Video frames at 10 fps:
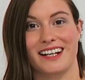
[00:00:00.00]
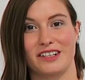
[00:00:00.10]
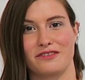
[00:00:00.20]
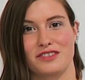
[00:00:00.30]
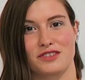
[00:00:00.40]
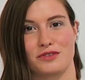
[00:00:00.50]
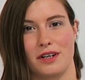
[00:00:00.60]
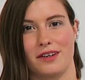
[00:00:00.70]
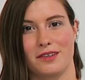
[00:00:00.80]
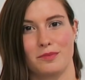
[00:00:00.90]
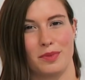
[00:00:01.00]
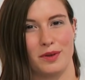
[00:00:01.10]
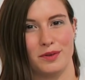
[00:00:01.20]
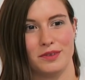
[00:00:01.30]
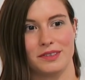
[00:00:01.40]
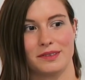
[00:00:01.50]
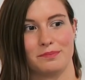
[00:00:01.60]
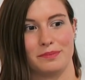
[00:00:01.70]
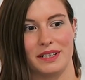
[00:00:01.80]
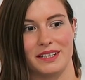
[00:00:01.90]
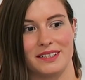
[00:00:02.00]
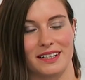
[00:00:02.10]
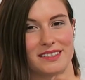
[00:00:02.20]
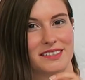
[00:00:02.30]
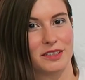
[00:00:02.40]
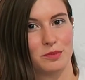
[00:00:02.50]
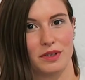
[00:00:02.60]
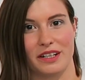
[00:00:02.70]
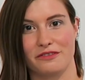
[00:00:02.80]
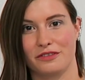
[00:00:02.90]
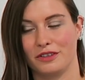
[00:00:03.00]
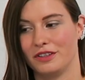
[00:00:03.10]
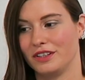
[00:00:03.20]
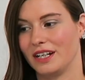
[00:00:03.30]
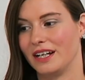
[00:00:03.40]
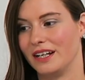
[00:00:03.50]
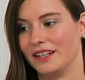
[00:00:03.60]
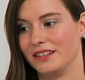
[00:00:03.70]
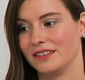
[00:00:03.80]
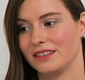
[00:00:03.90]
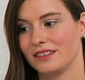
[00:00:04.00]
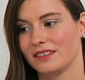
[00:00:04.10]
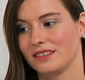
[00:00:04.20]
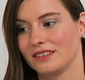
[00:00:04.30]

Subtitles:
Kind of strong, bold, but then still playful, and